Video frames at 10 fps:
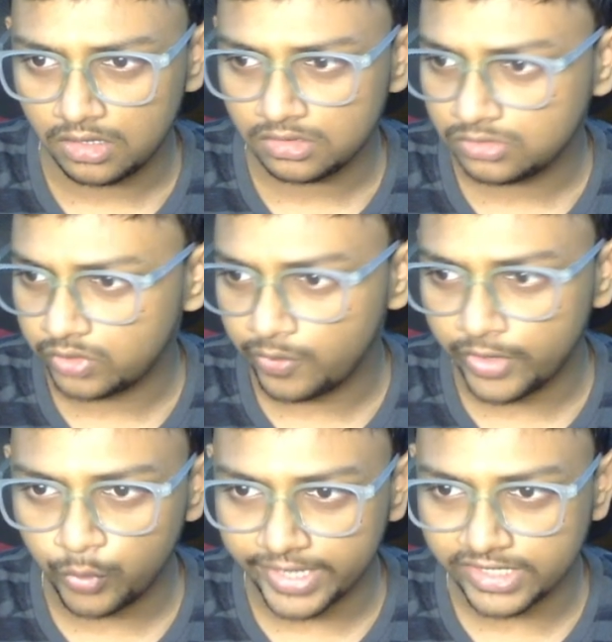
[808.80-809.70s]
So I went
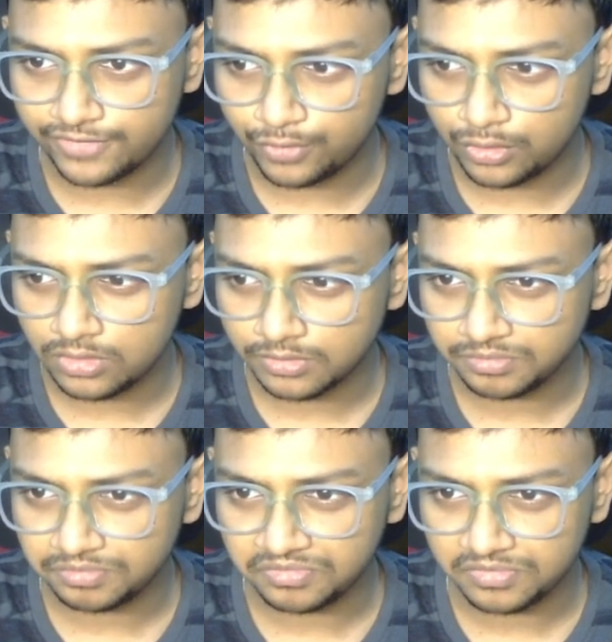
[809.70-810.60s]
rook h4,
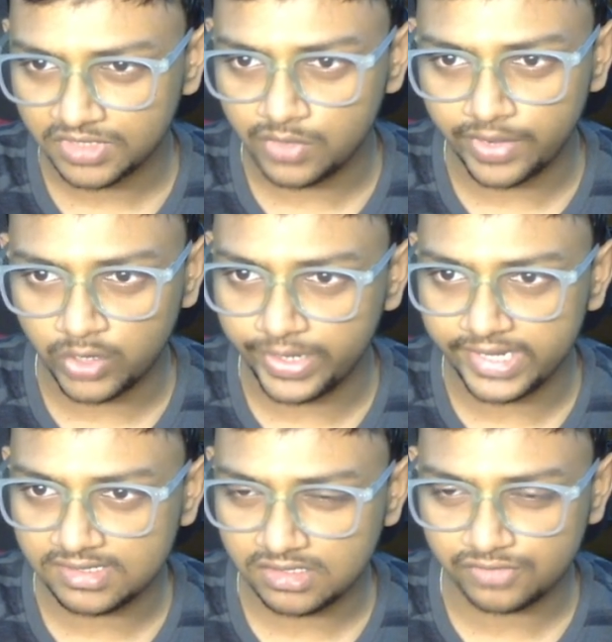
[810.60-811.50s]
he went queen
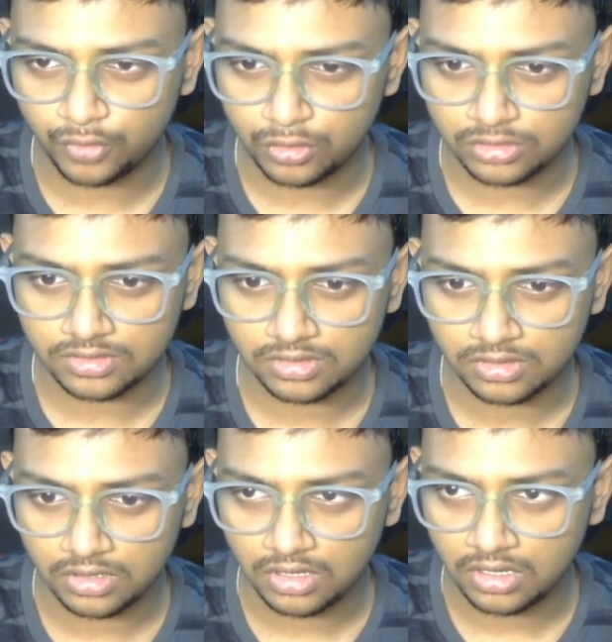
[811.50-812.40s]
e6 forced.
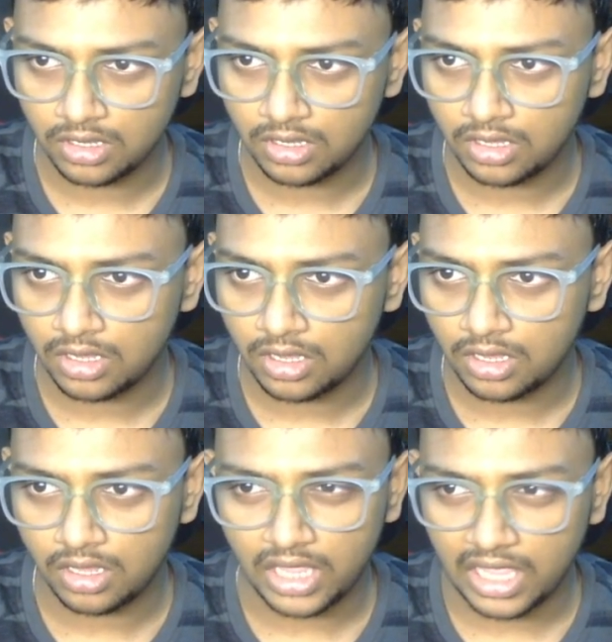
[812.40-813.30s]

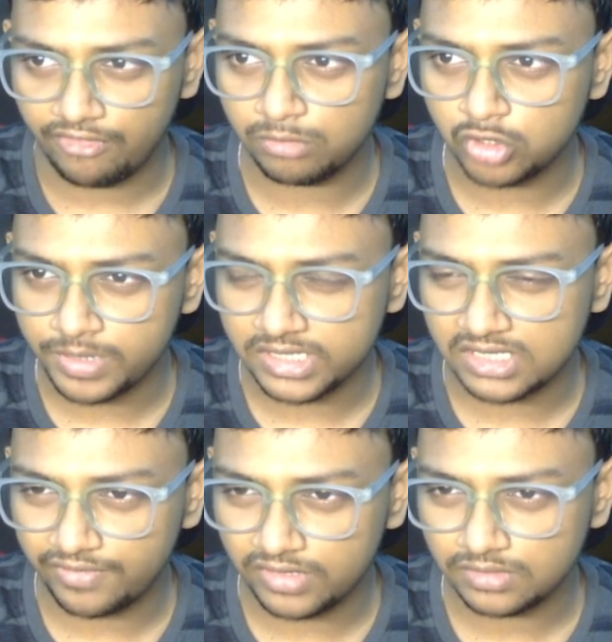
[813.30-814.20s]
I went bishop
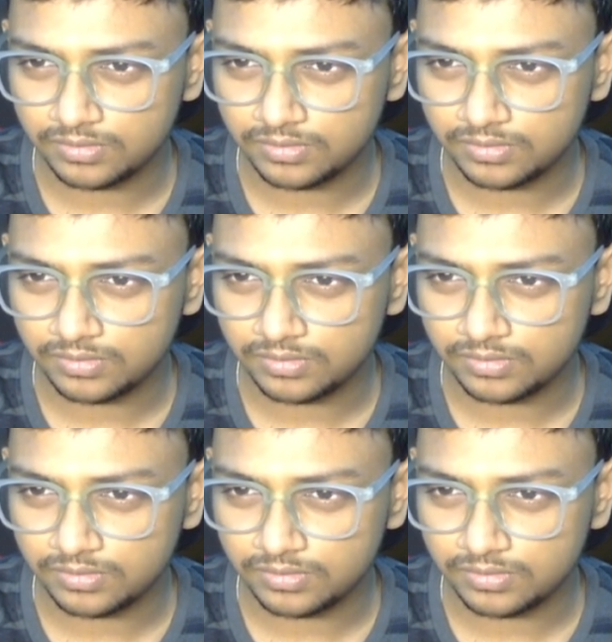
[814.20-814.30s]
h7,